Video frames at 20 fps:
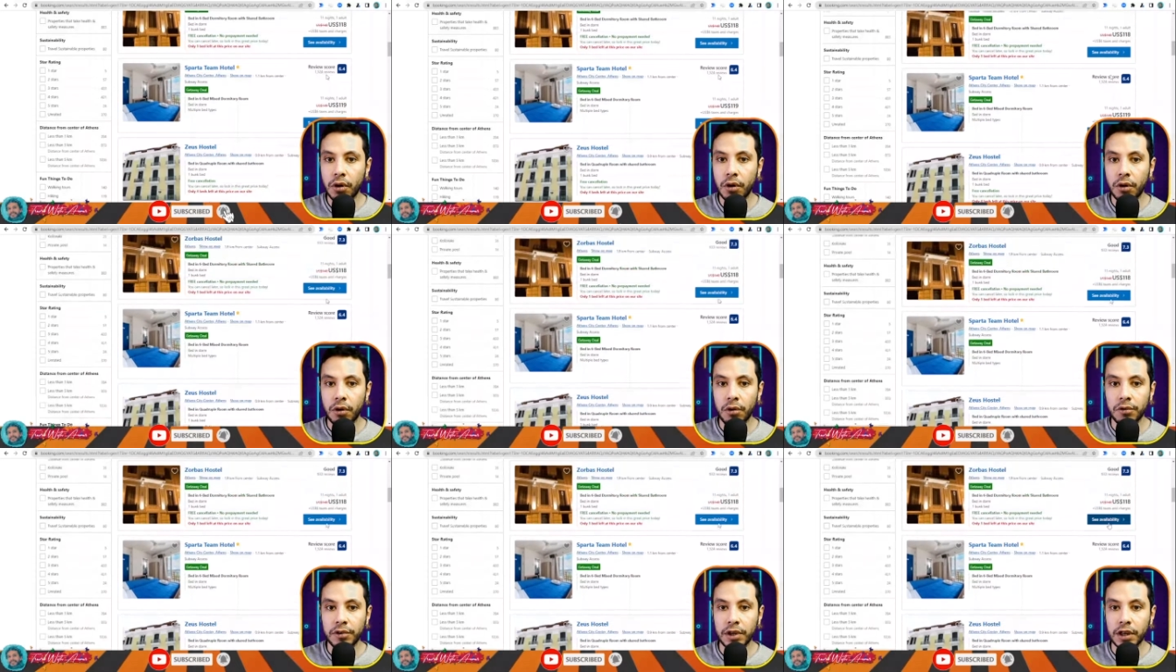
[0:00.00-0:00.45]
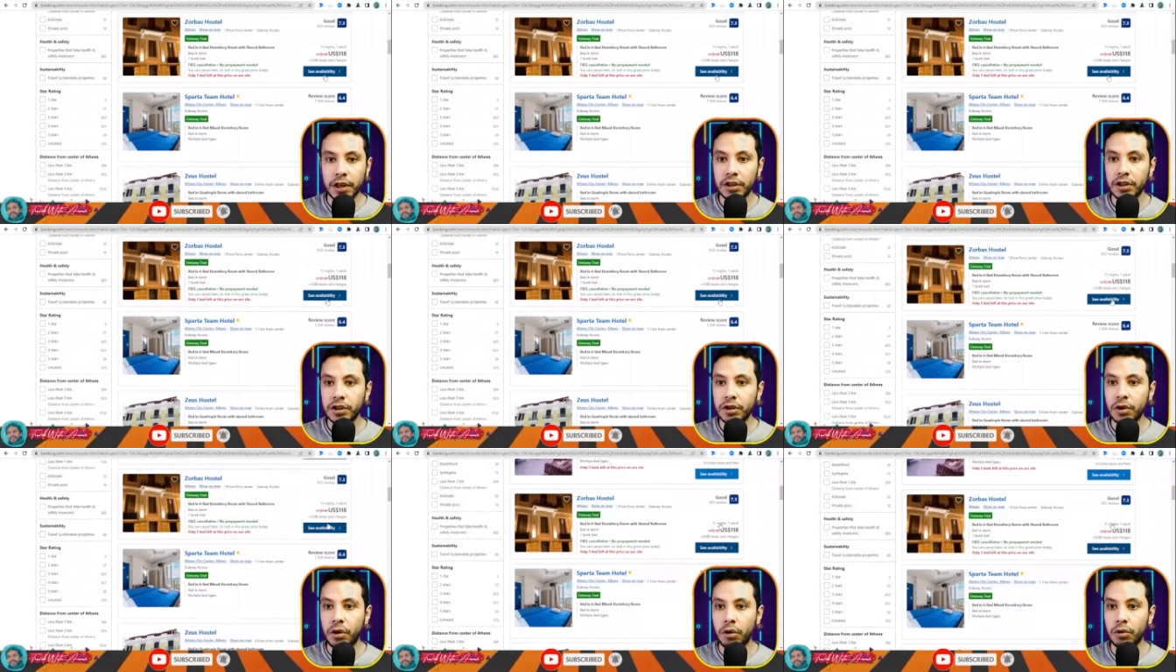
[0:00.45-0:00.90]
of
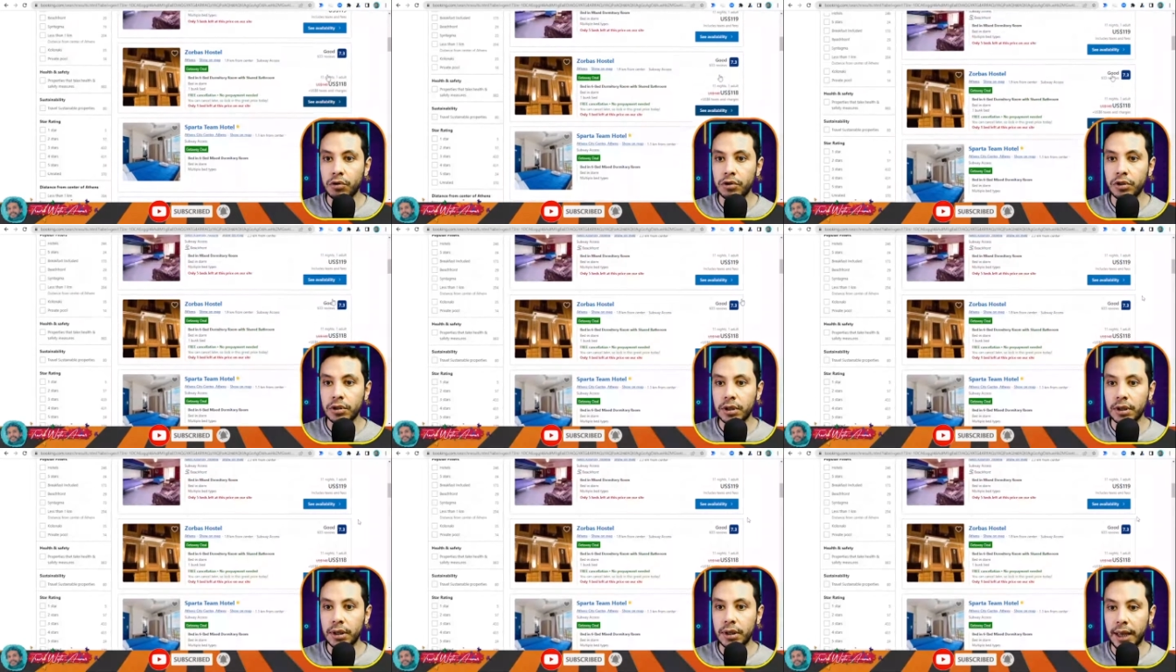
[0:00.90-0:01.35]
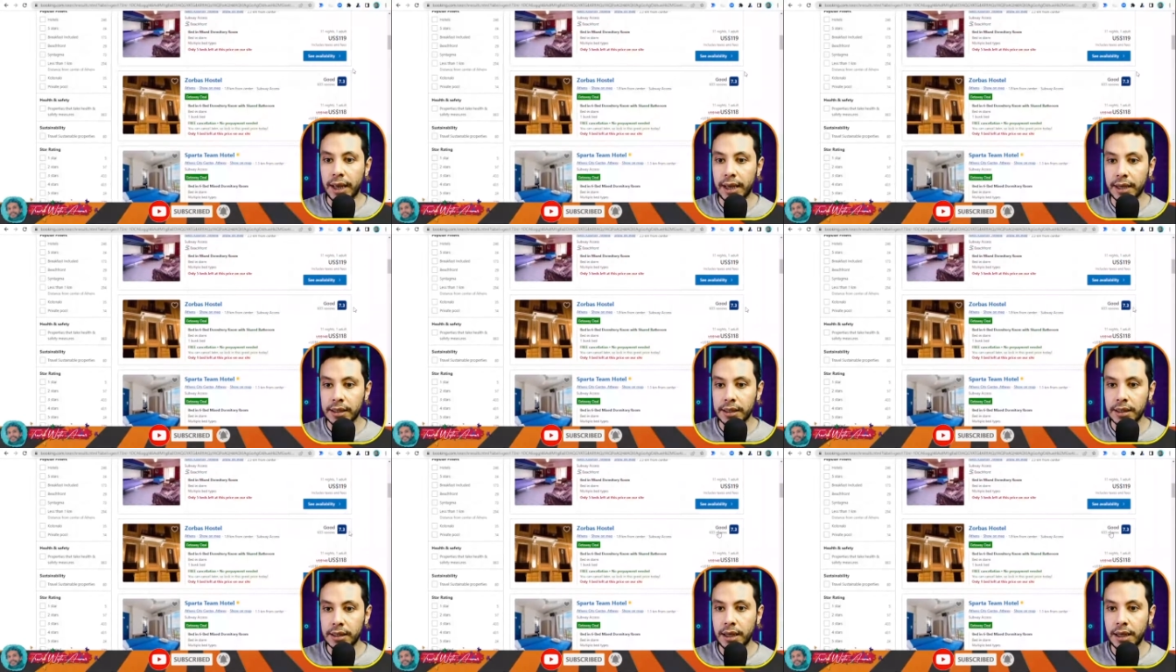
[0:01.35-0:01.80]
each hostel
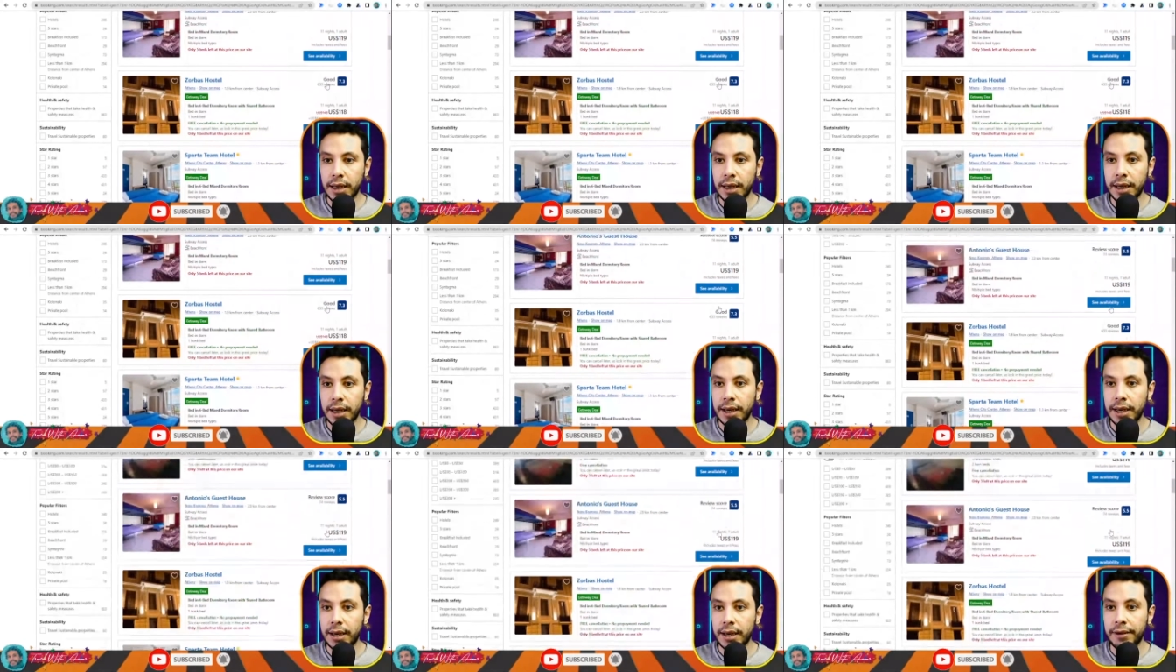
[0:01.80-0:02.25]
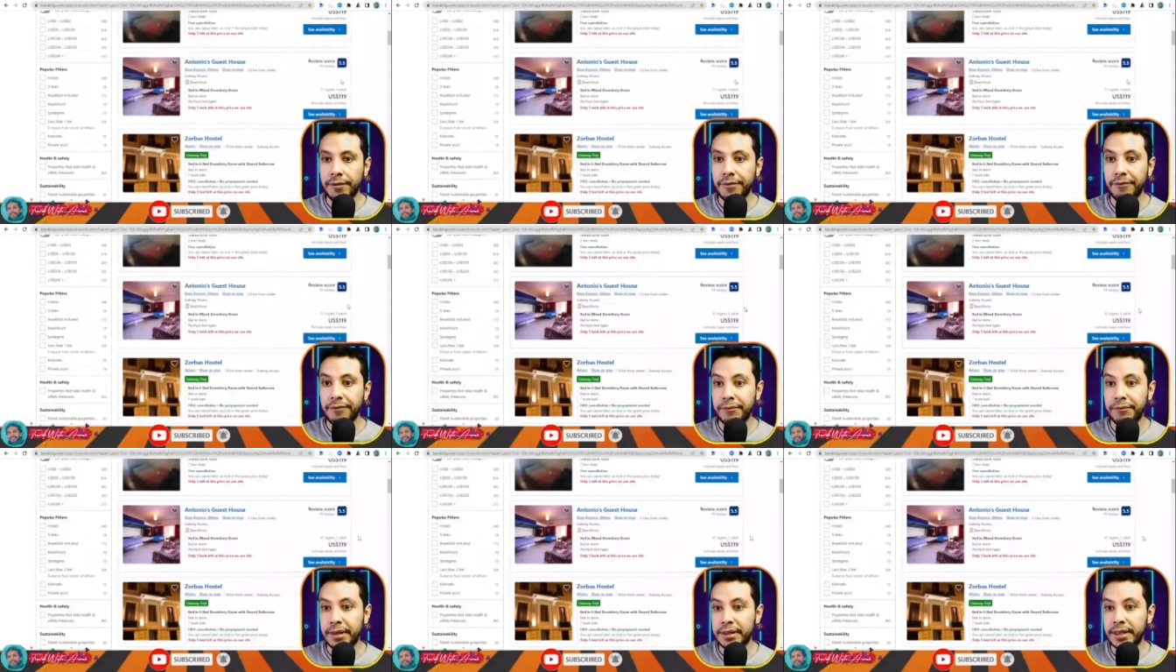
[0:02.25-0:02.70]
as
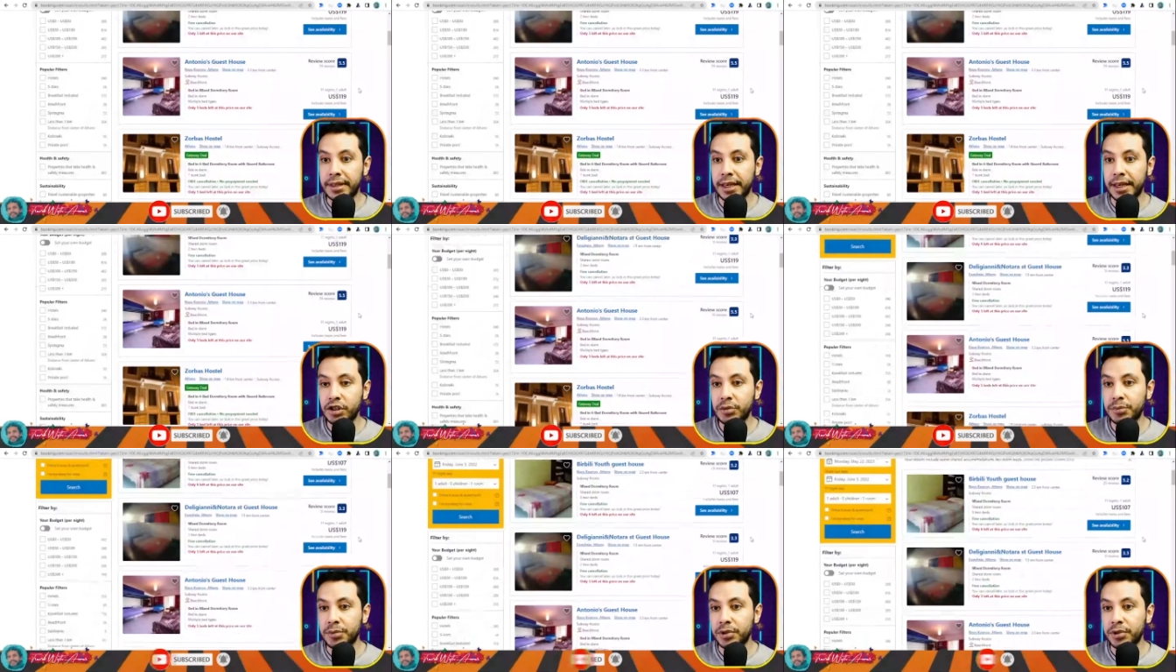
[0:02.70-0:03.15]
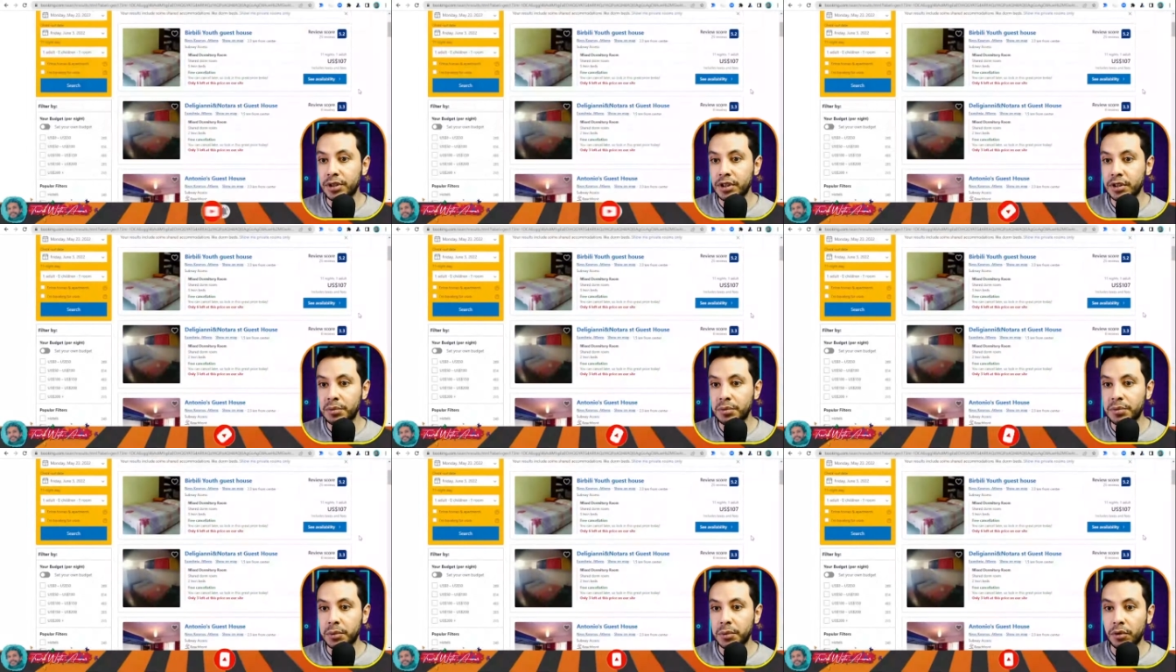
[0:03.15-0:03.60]
the experience.
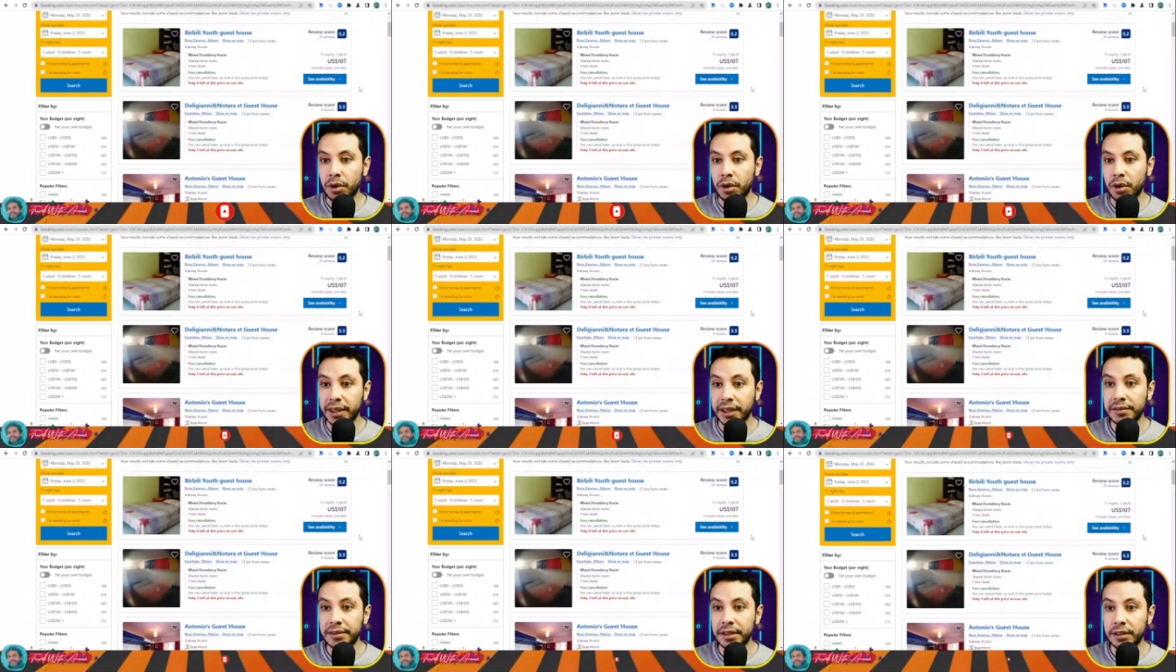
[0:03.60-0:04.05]
People are giving